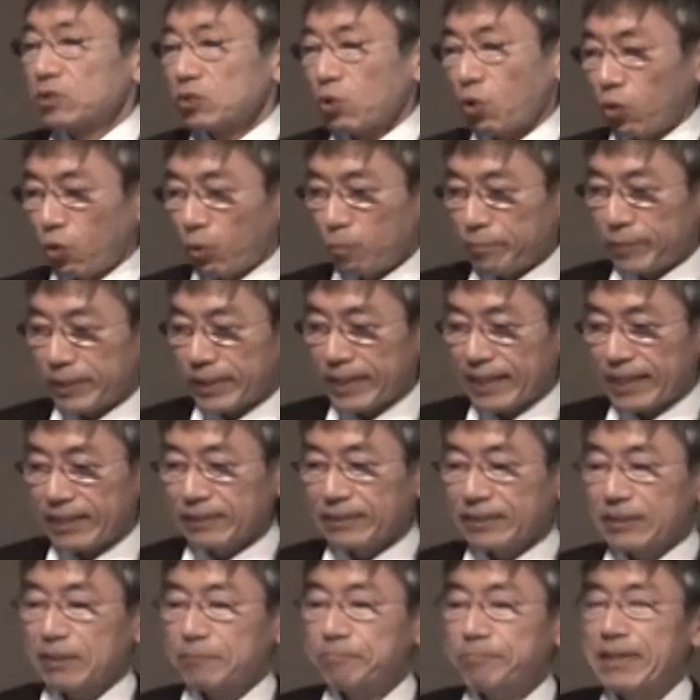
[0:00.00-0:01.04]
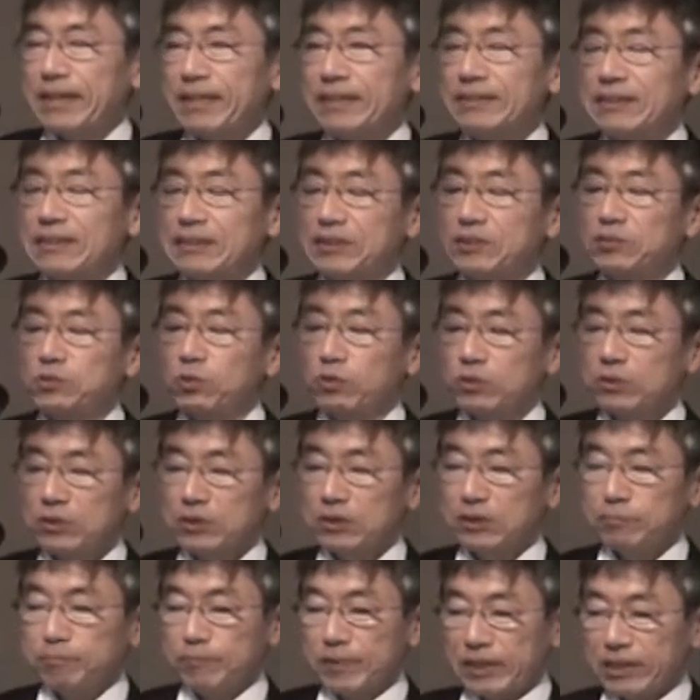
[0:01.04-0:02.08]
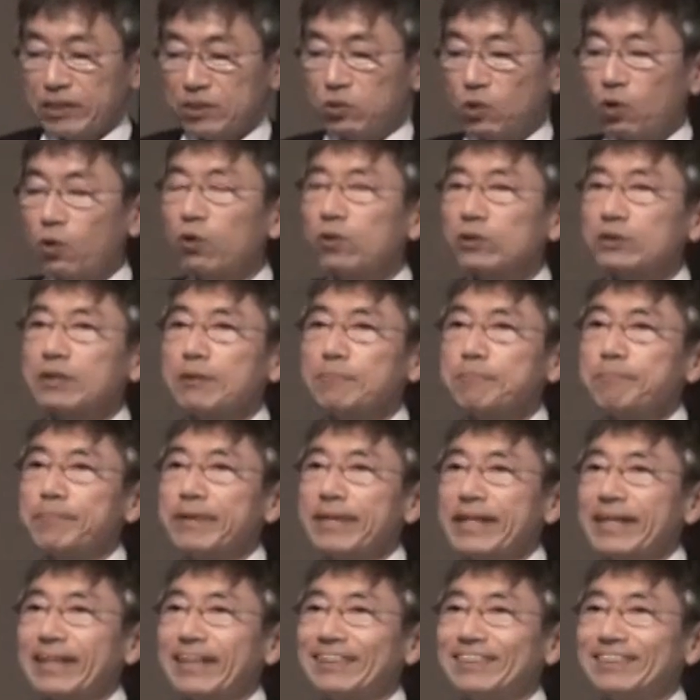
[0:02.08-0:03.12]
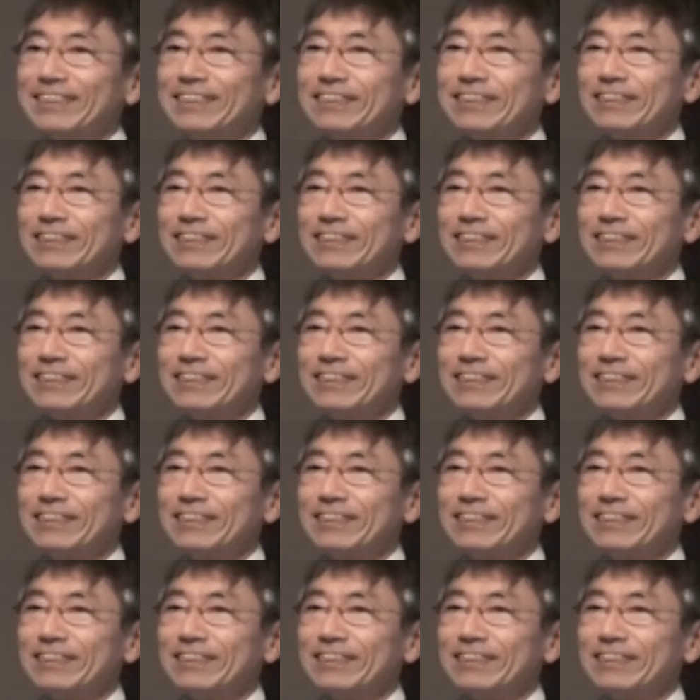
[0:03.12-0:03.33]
Colombia and Japan are so to speak golden bear.